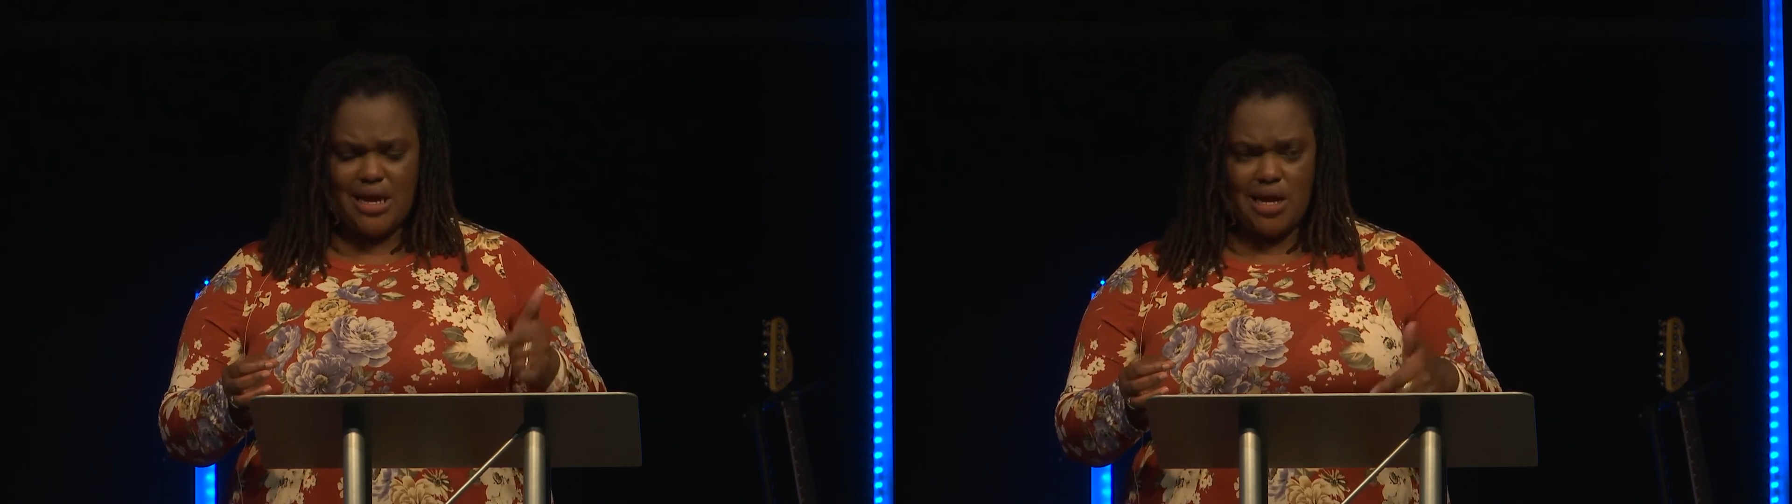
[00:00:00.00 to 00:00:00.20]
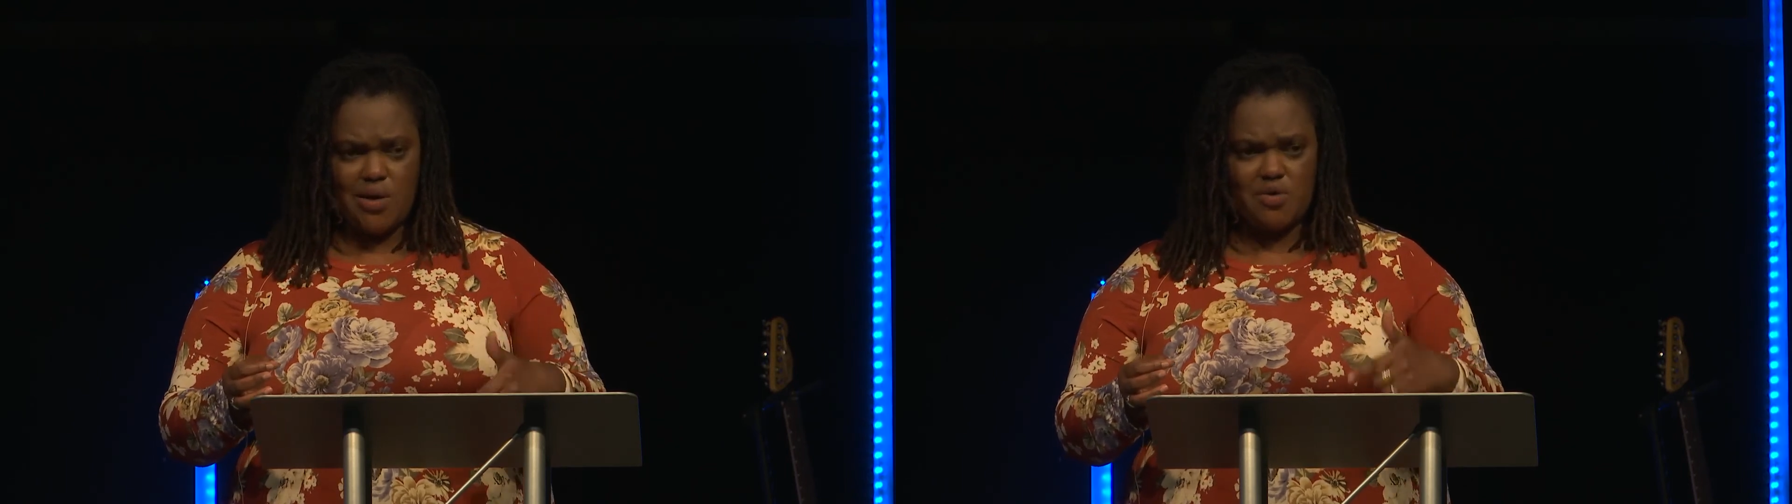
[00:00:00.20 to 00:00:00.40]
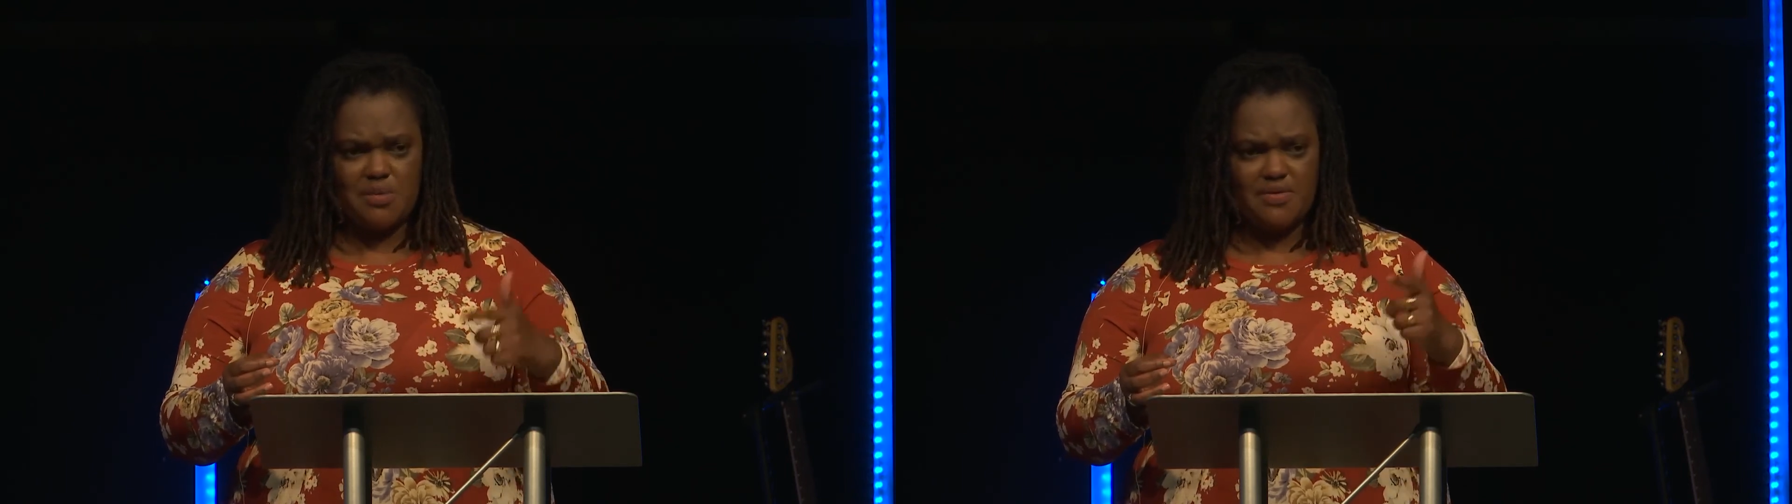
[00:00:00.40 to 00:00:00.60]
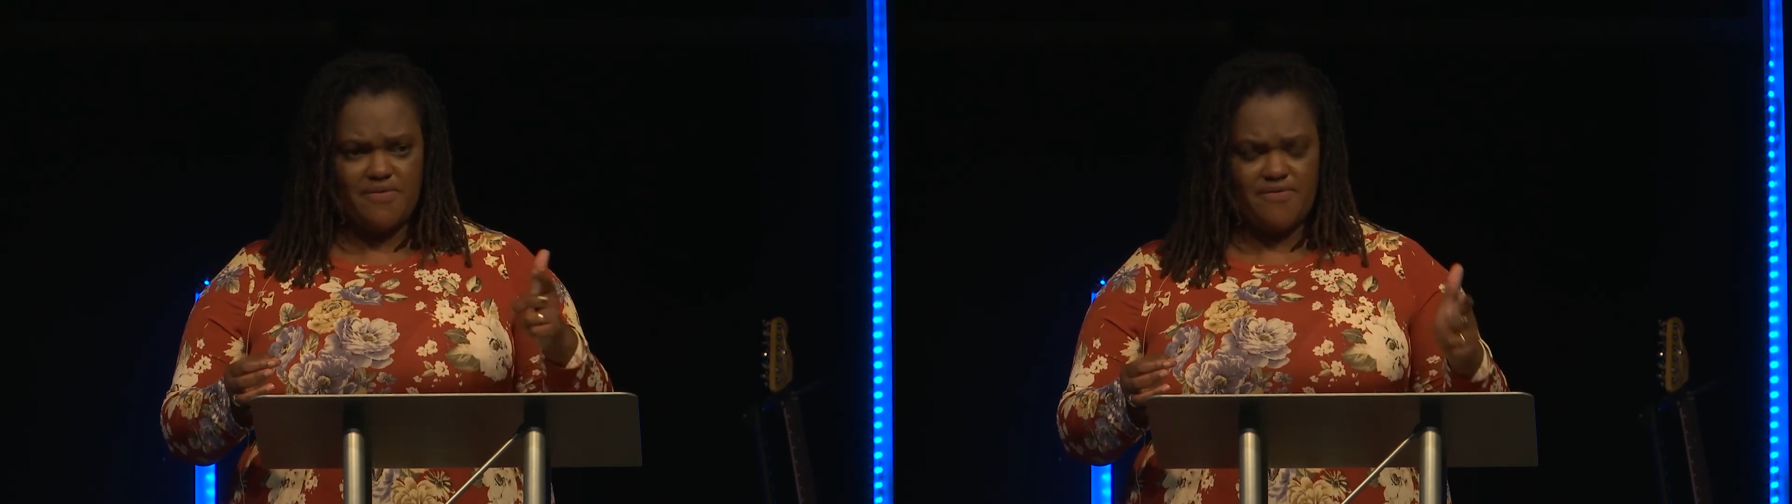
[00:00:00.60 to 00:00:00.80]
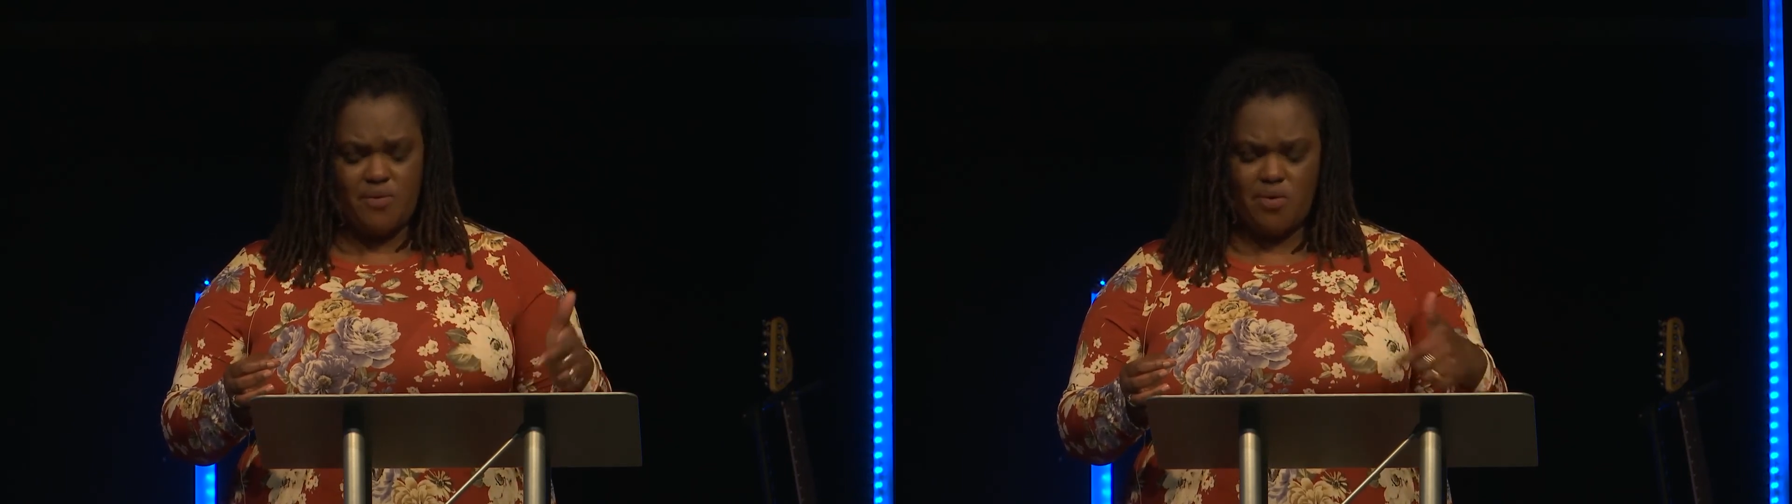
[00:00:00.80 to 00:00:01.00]
hour
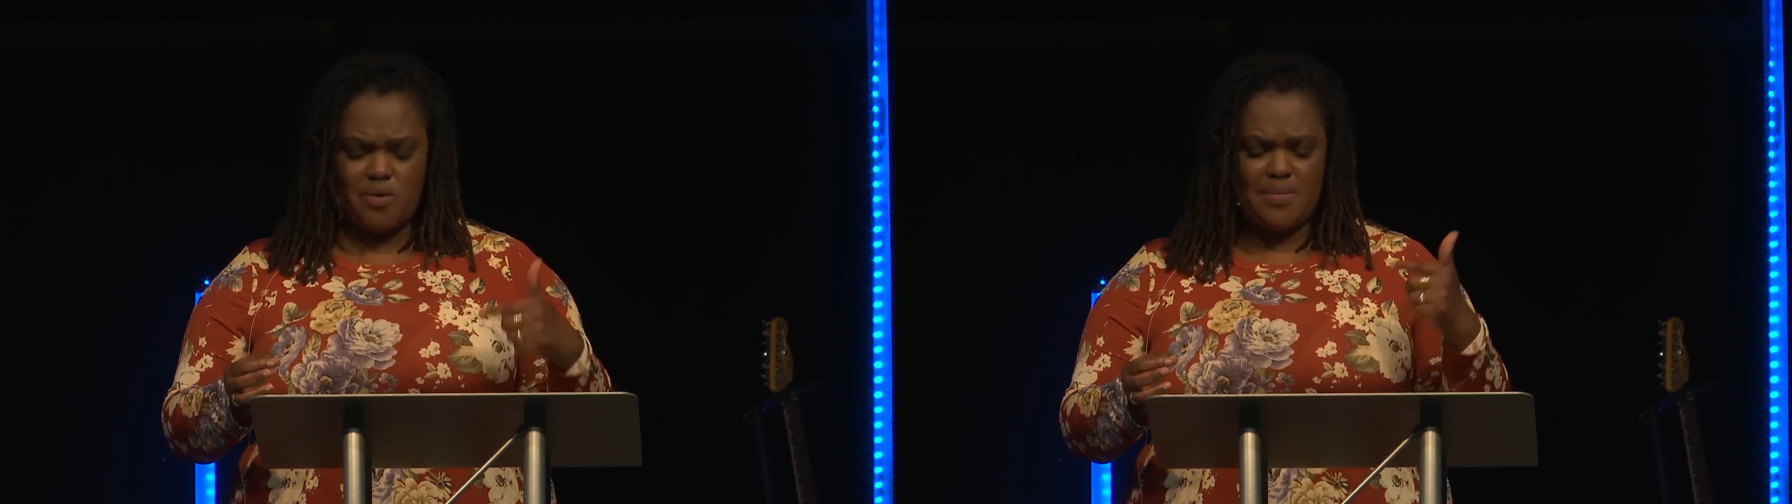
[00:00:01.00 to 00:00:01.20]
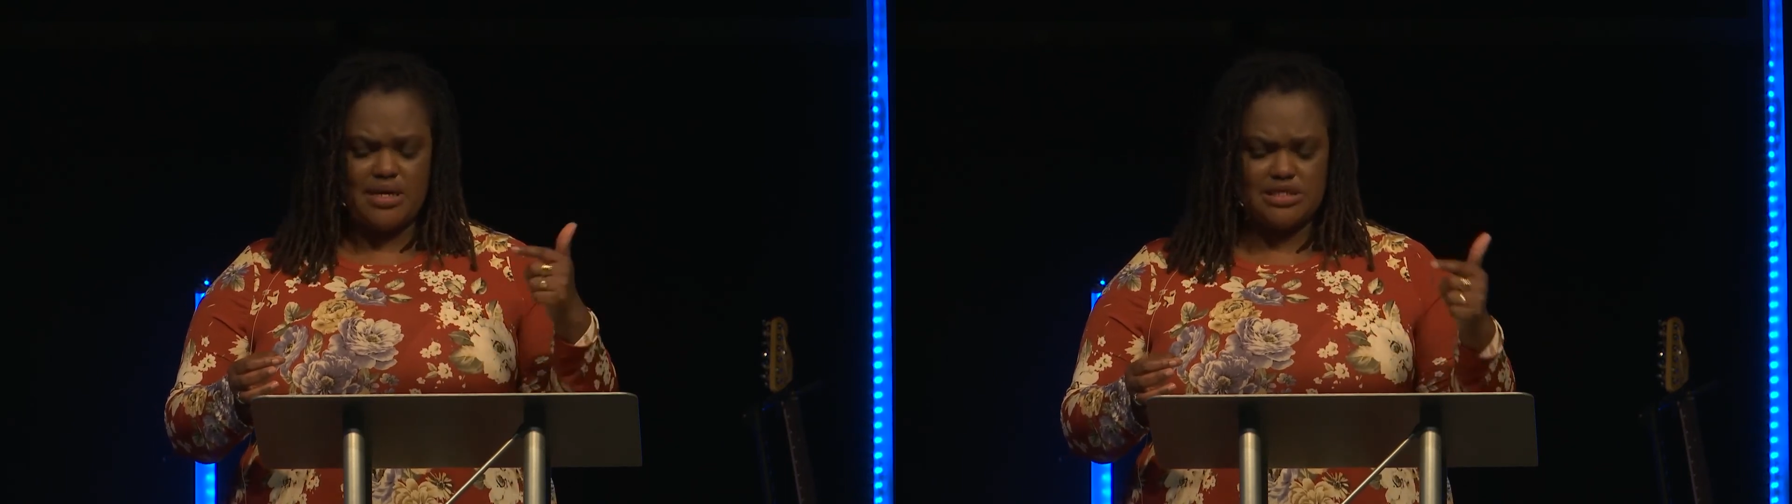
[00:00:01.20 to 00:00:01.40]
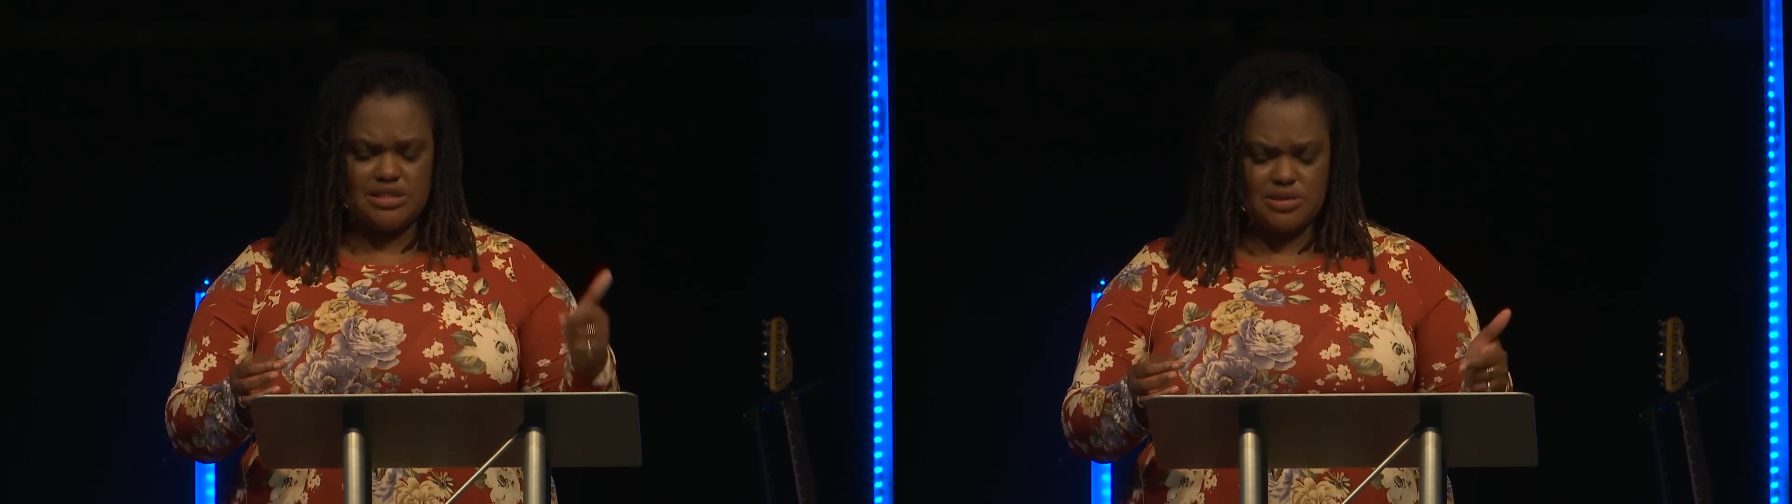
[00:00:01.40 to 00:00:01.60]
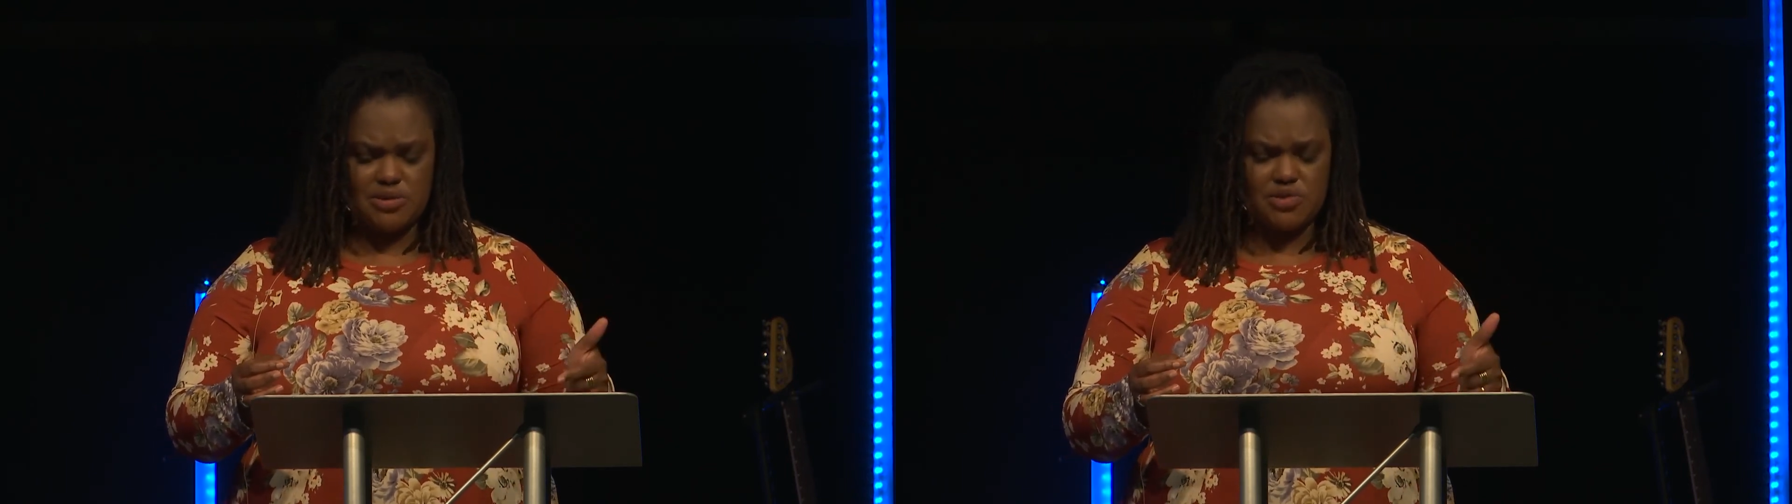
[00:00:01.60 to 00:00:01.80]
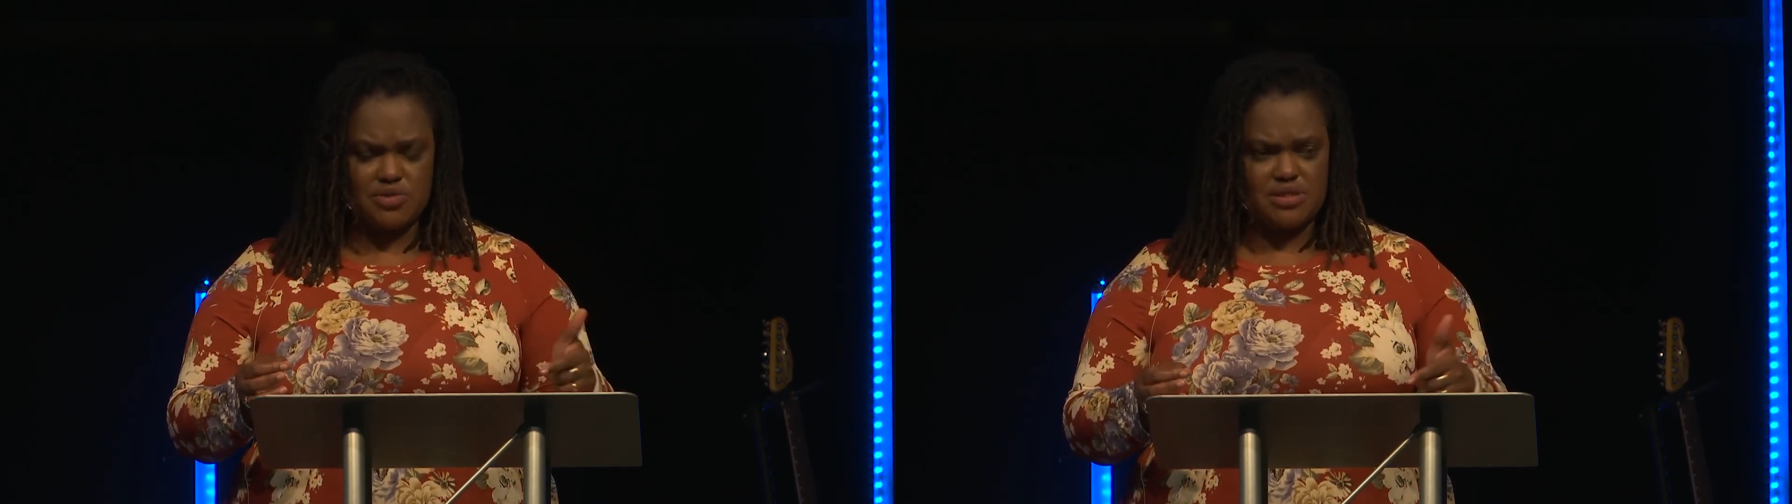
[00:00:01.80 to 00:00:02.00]
before my
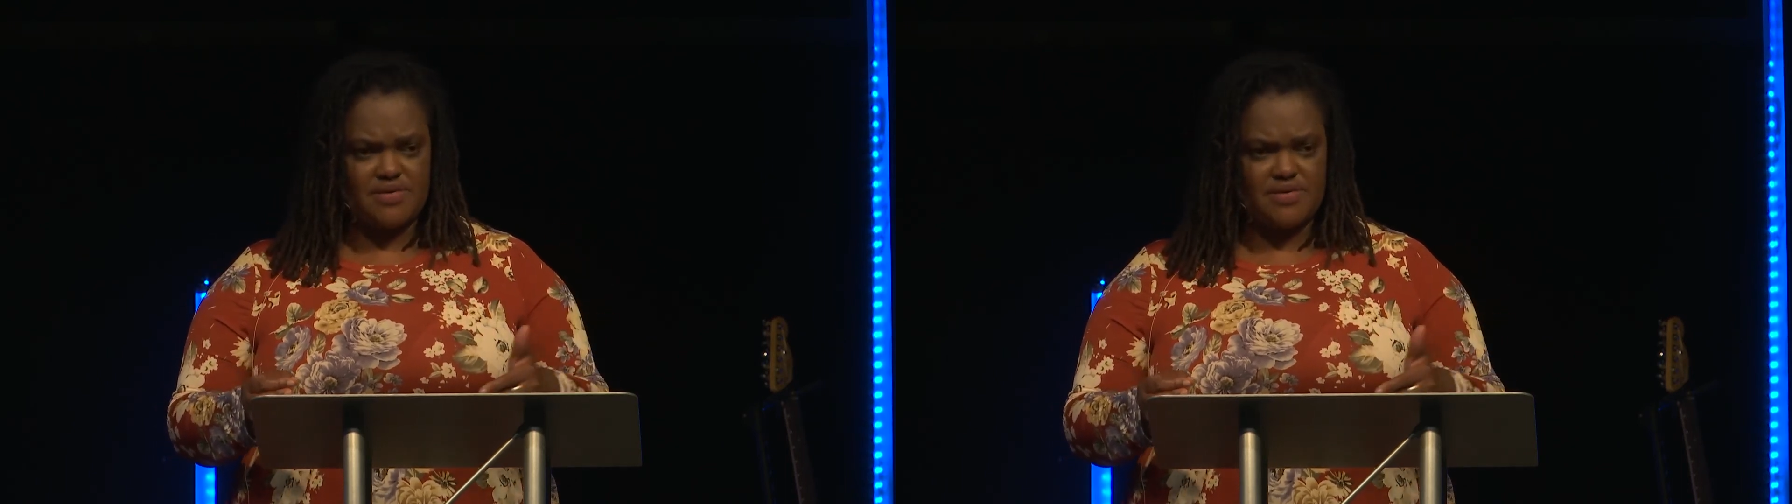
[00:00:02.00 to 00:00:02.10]
children